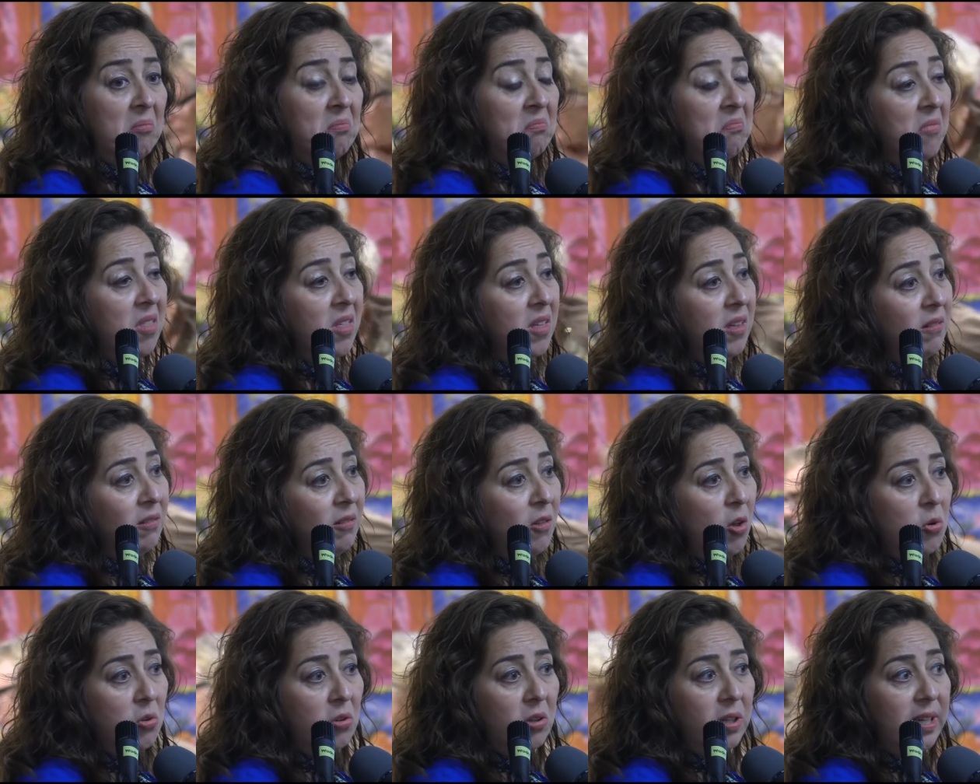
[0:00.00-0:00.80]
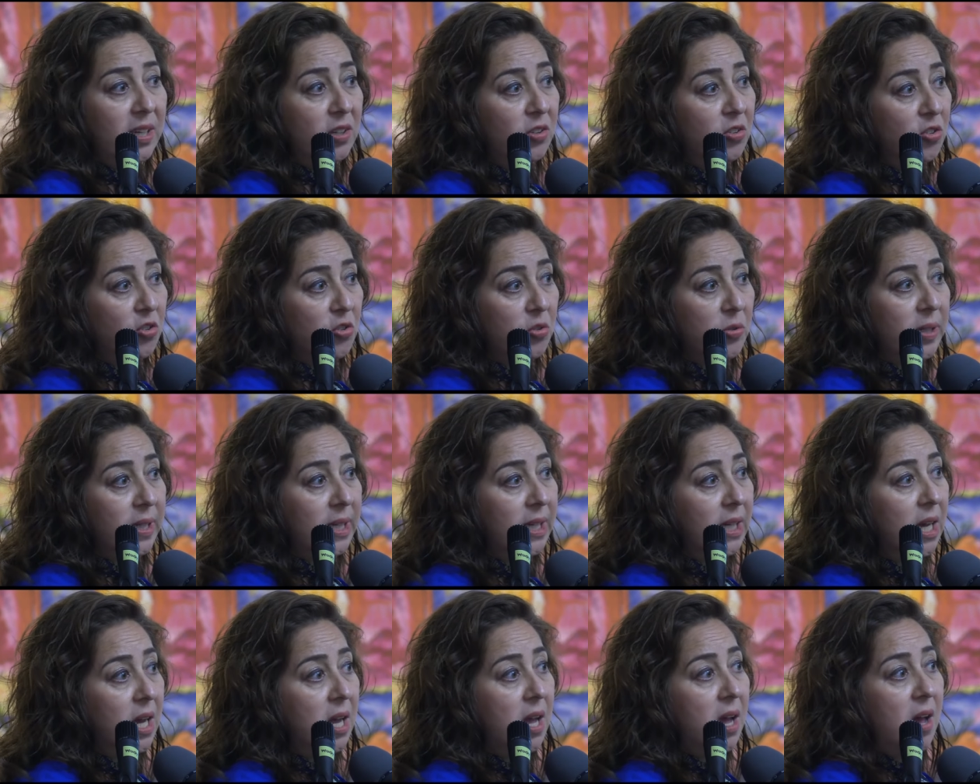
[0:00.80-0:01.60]
the local
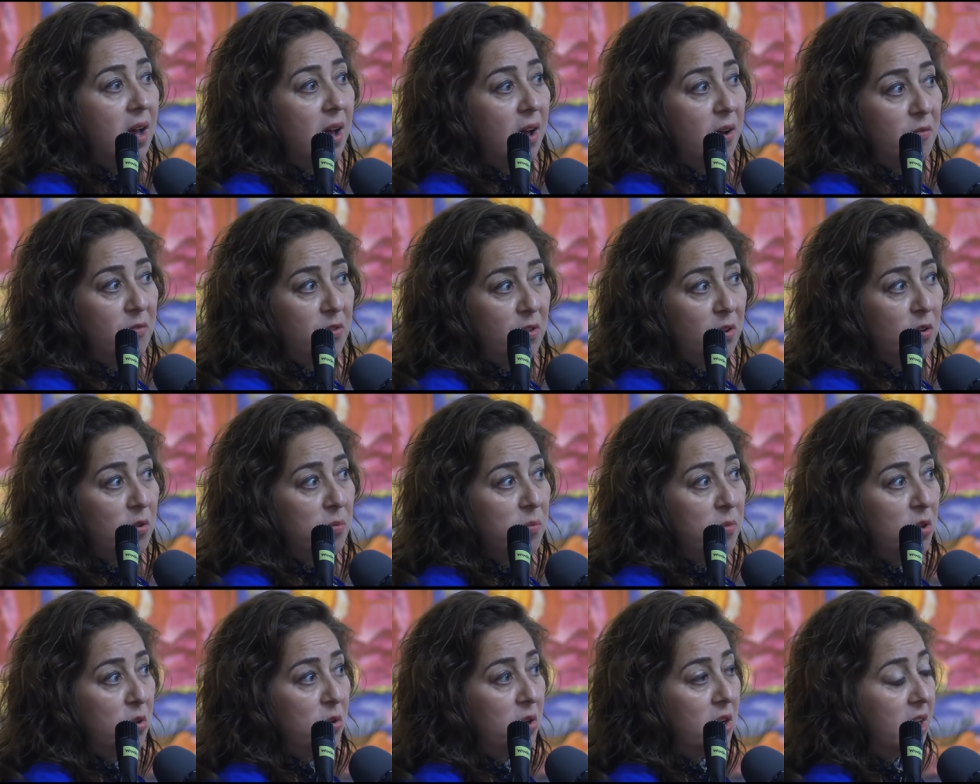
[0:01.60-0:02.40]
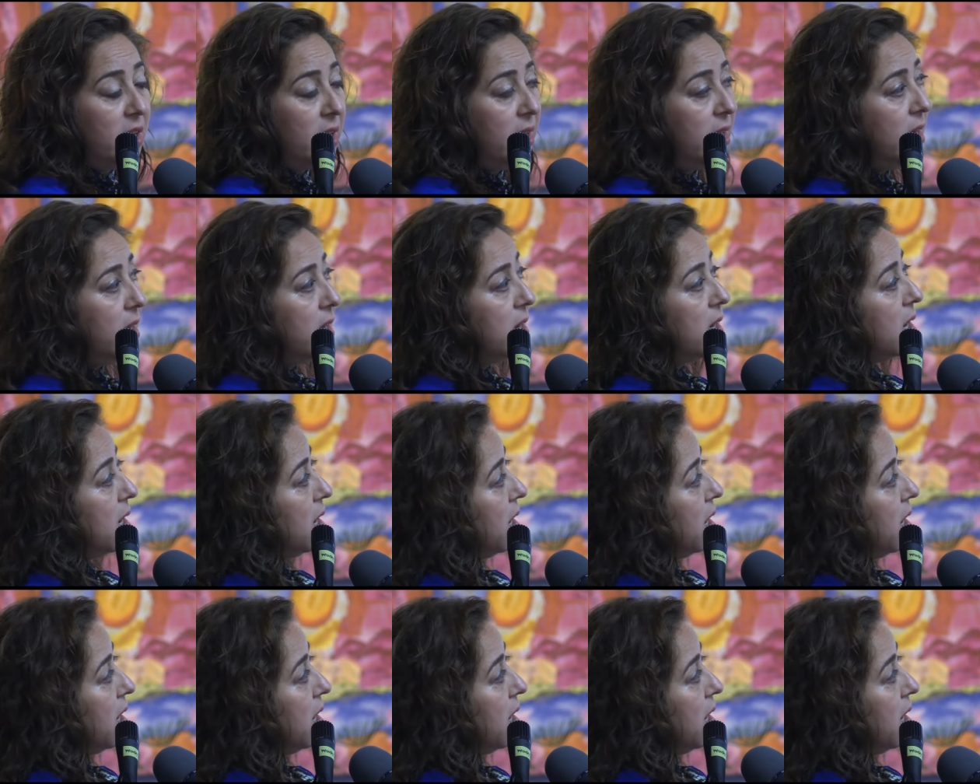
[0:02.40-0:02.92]
history of the community.